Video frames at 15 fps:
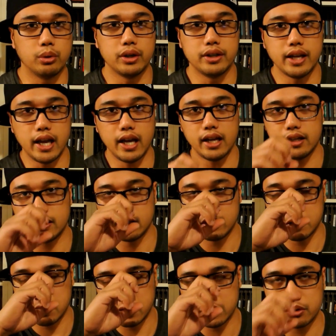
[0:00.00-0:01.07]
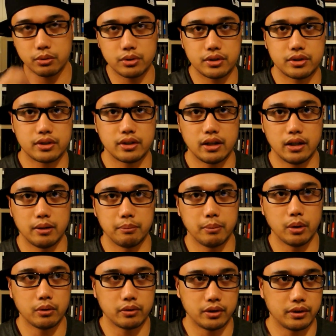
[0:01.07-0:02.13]
one day. This was
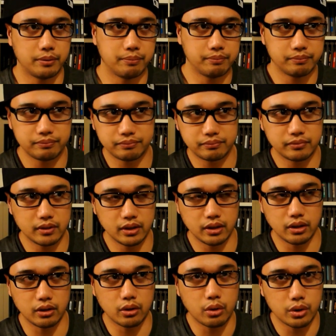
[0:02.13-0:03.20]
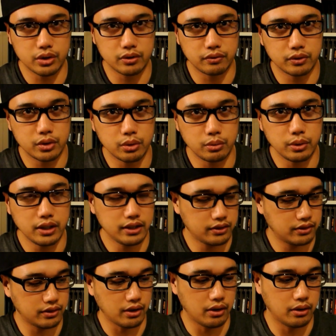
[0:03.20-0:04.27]
over, a course of 2 weeks.
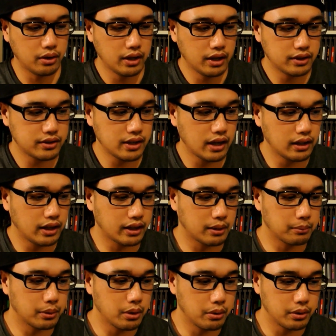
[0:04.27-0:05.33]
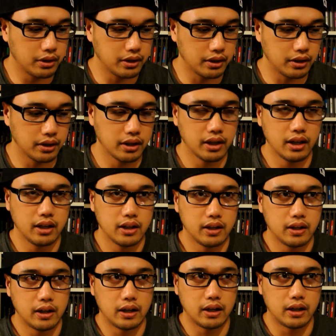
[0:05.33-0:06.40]
So it's not like I'm going to
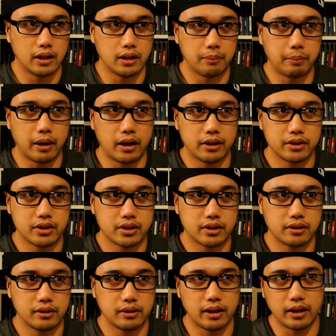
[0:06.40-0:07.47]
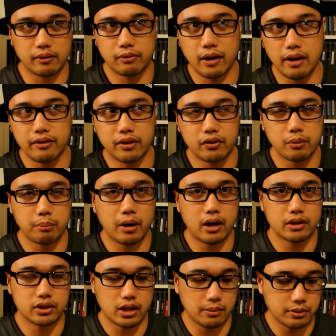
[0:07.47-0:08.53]
like 5 different
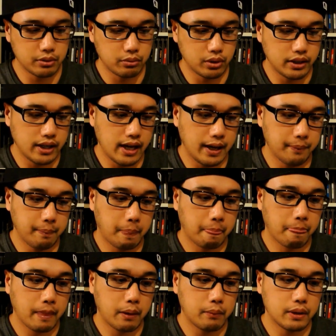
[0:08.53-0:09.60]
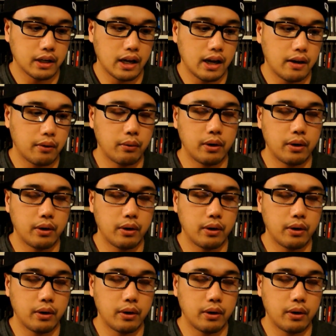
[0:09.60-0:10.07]
pawn shops in one day. We got